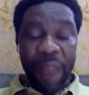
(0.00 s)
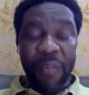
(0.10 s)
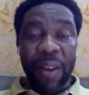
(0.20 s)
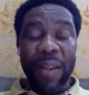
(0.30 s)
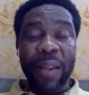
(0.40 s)

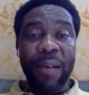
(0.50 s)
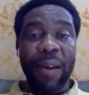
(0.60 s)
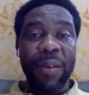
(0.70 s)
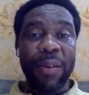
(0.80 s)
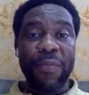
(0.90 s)
I've learned there
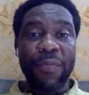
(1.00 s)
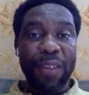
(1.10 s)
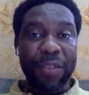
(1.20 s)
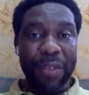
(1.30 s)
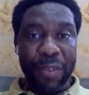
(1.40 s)
are
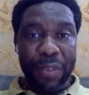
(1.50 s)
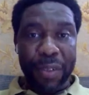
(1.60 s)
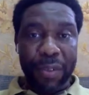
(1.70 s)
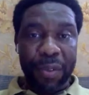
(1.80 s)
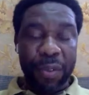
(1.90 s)
different
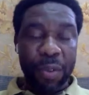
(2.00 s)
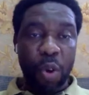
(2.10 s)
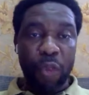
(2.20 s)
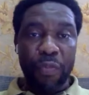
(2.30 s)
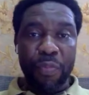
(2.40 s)
seasons
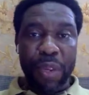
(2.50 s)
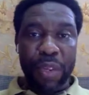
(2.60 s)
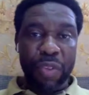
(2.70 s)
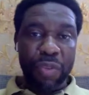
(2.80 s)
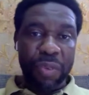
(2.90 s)
of
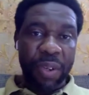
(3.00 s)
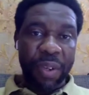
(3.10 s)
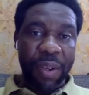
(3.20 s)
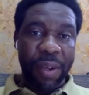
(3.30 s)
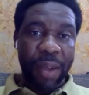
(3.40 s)

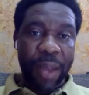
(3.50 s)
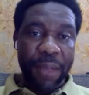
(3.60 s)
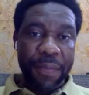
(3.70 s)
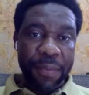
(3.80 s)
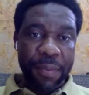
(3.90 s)
ministry and
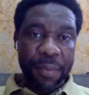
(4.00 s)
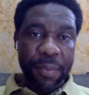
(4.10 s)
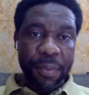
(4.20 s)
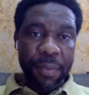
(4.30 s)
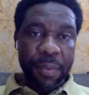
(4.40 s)
life.
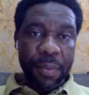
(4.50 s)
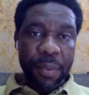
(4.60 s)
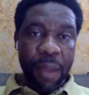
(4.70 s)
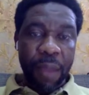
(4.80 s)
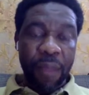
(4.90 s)

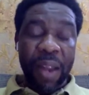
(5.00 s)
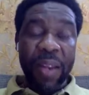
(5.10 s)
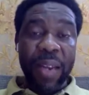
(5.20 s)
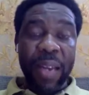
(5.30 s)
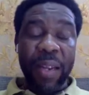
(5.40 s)
I've
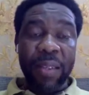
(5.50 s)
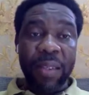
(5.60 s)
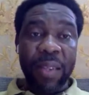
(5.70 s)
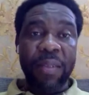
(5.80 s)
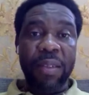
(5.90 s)
learned that it
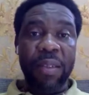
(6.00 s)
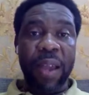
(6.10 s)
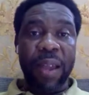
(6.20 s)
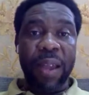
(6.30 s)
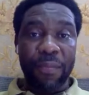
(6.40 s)
takes
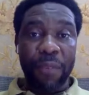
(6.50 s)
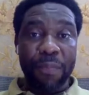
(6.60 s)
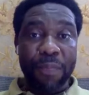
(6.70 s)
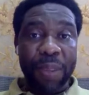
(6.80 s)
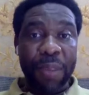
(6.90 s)
time for
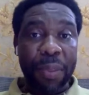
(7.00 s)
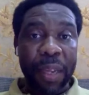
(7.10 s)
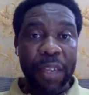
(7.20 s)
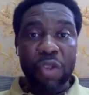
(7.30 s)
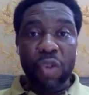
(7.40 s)
big
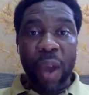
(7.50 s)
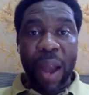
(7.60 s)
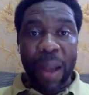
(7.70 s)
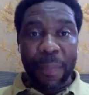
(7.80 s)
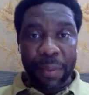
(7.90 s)
things to
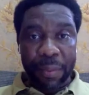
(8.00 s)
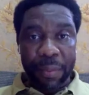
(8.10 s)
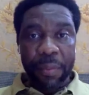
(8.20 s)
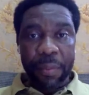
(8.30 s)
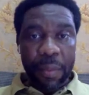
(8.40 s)
happen.
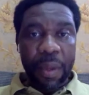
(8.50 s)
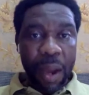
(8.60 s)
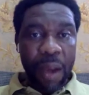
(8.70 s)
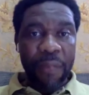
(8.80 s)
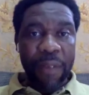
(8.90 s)

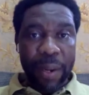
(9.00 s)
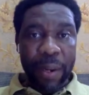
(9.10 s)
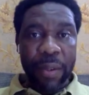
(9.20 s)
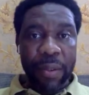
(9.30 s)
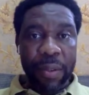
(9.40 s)
I've
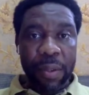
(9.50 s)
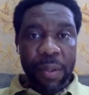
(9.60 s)
learned that.